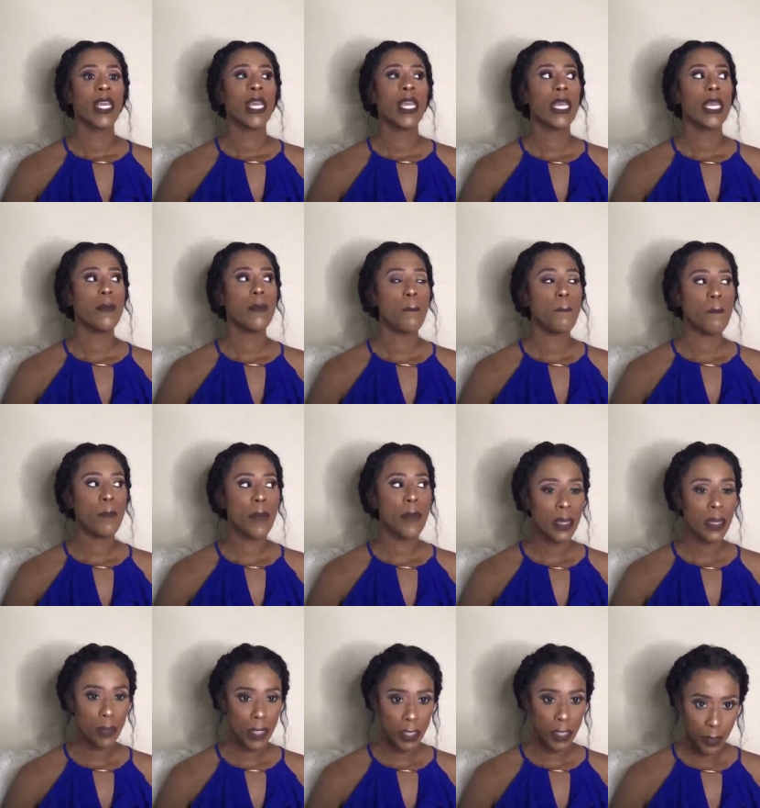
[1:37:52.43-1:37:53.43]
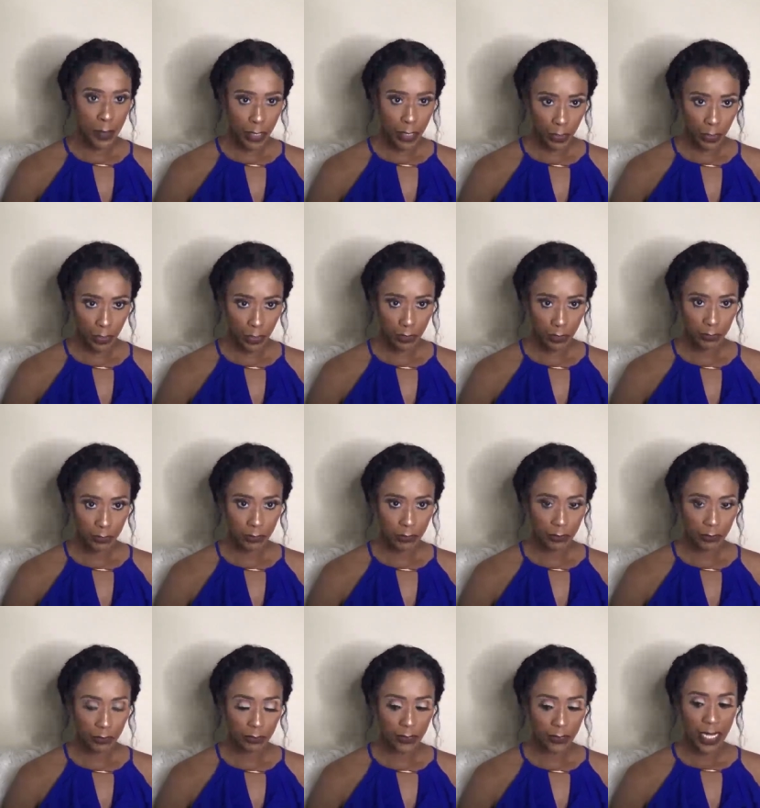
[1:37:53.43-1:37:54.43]
It may be bigger.
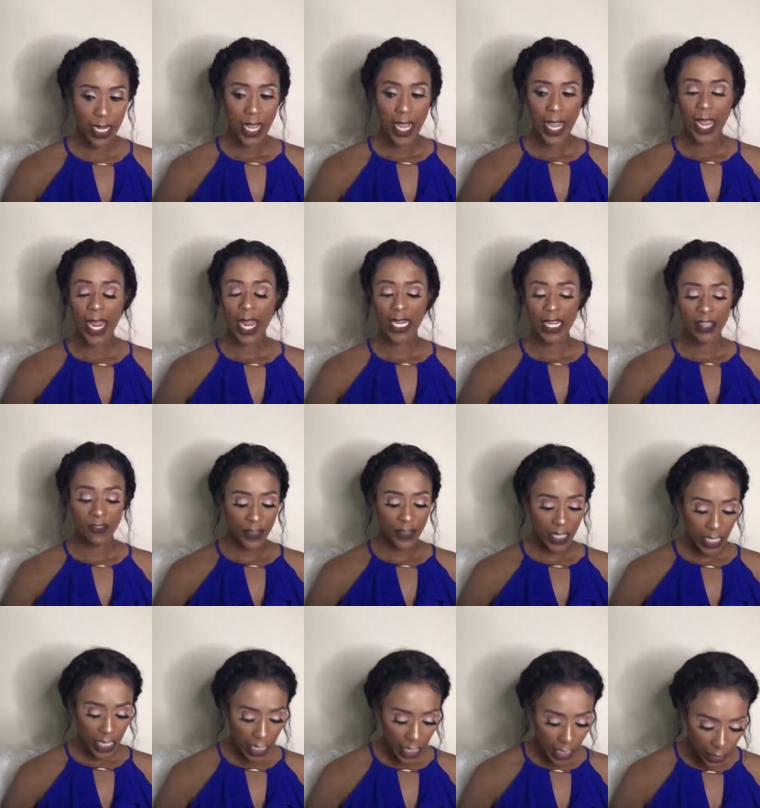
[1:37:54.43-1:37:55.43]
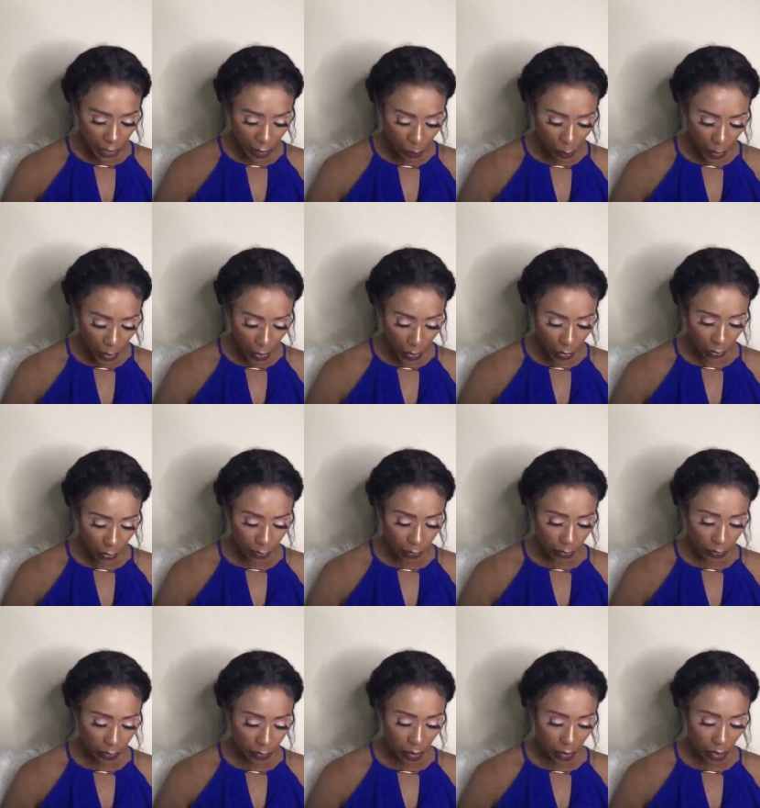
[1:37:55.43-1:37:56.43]
And if it is bigger,
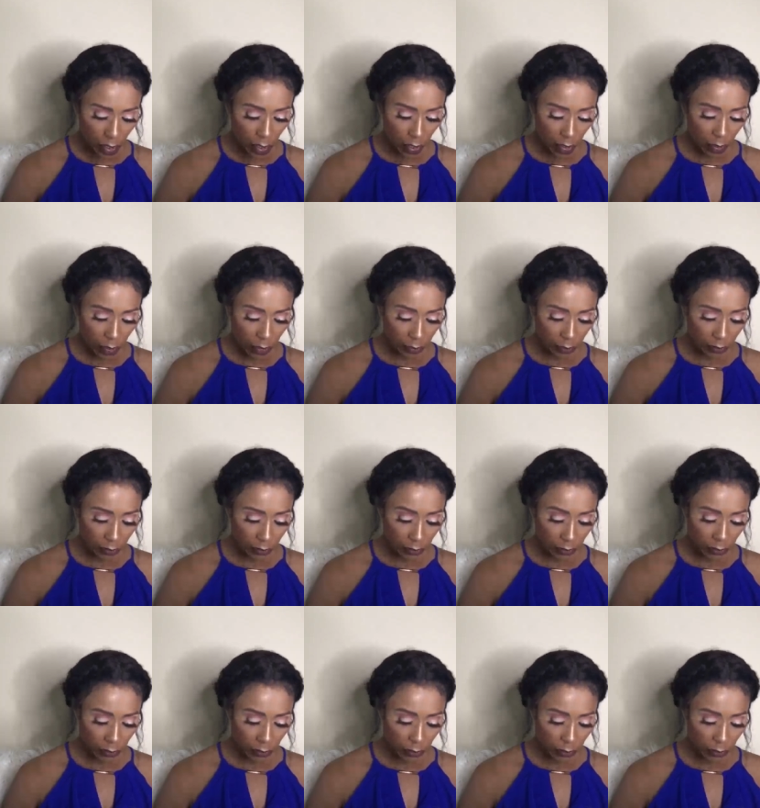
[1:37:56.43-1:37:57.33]
I'm